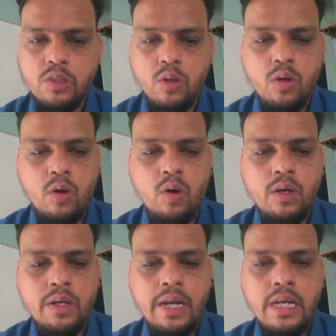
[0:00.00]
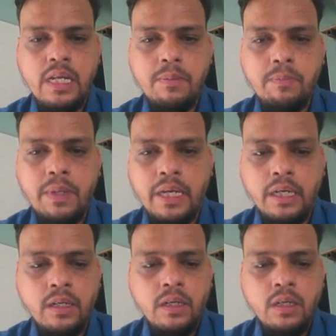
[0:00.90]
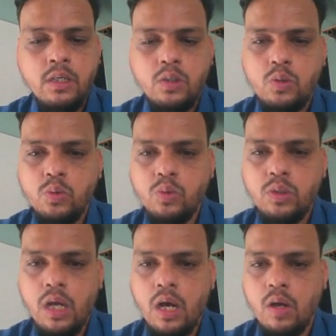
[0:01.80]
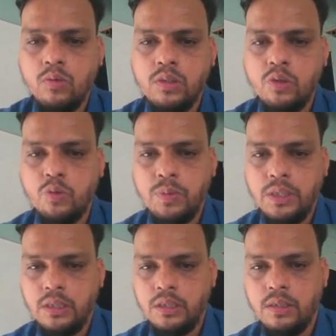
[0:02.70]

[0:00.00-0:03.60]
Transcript: already paid 2000 rupees.